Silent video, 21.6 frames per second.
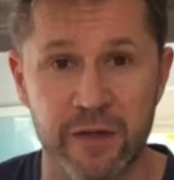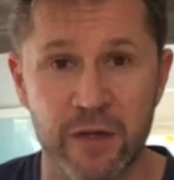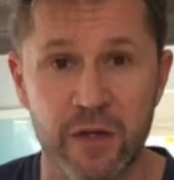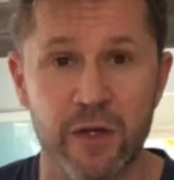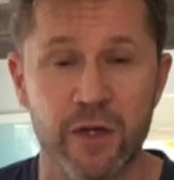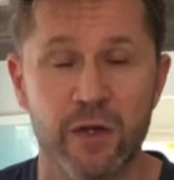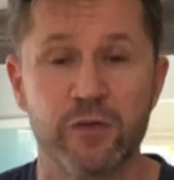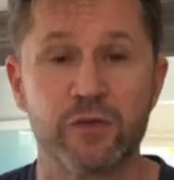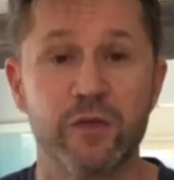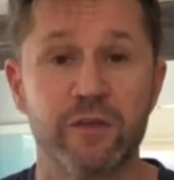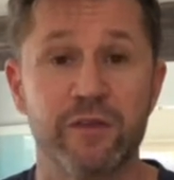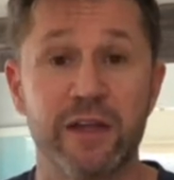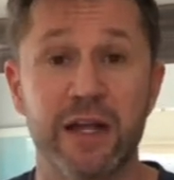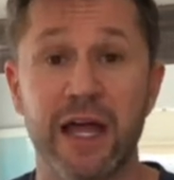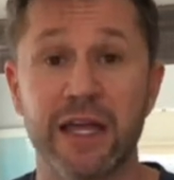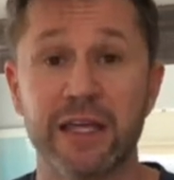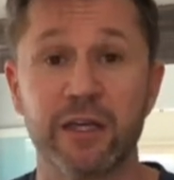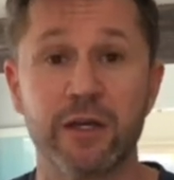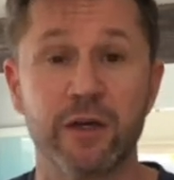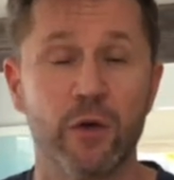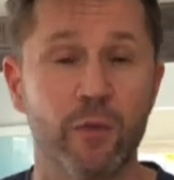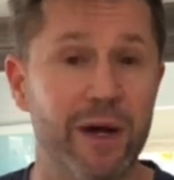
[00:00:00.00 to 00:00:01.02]
so that I can
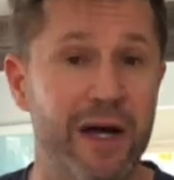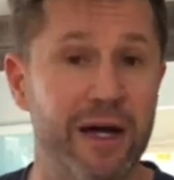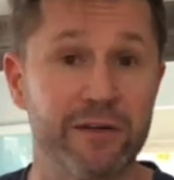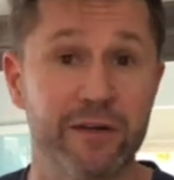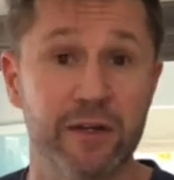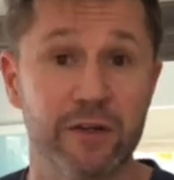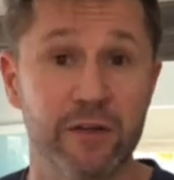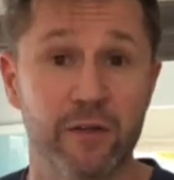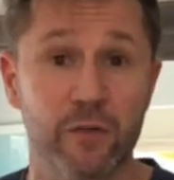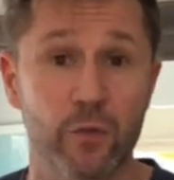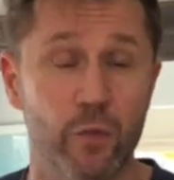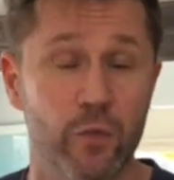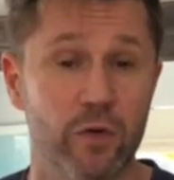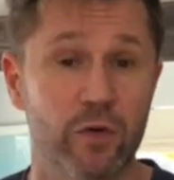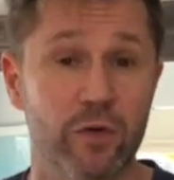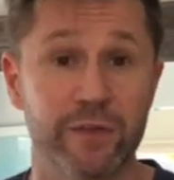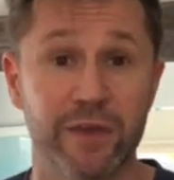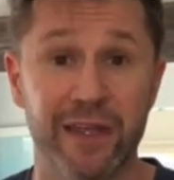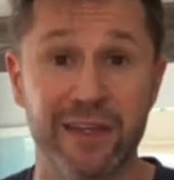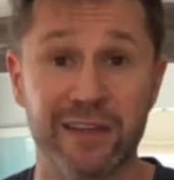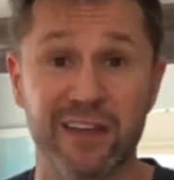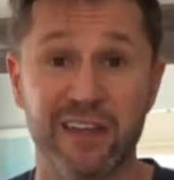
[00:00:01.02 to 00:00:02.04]
go out into the world
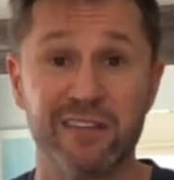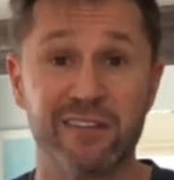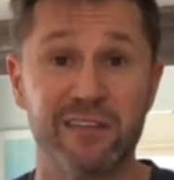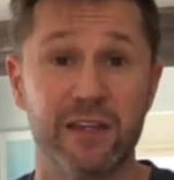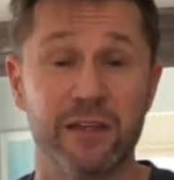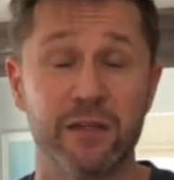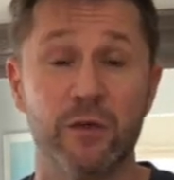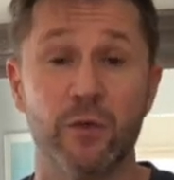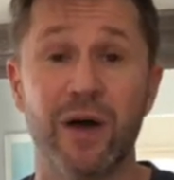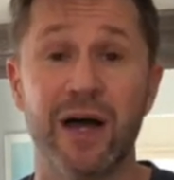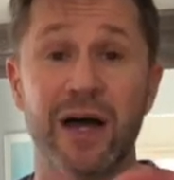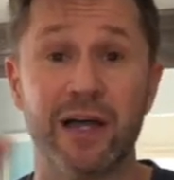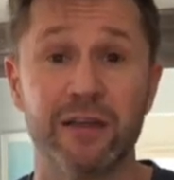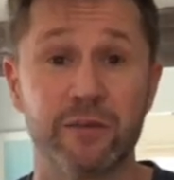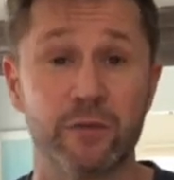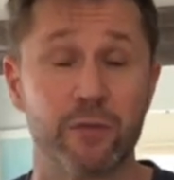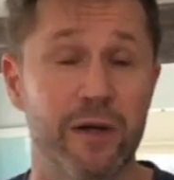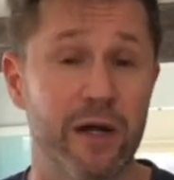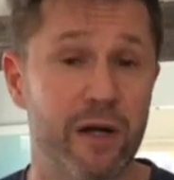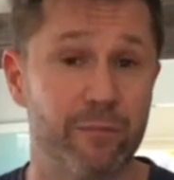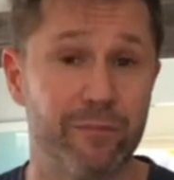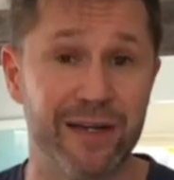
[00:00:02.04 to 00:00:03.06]
and continue on
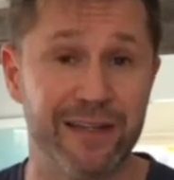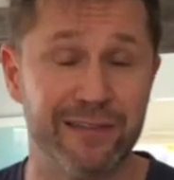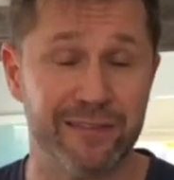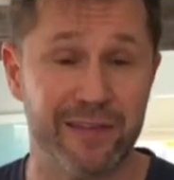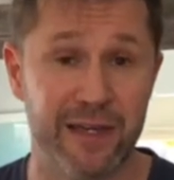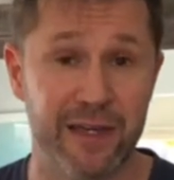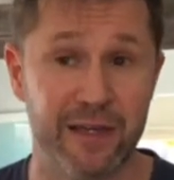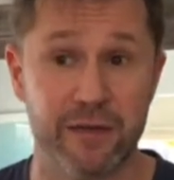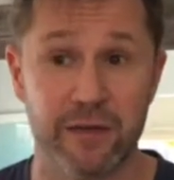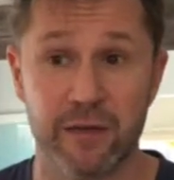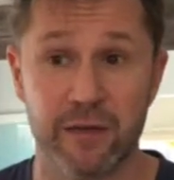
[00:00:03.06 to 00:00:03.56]
throughout my day.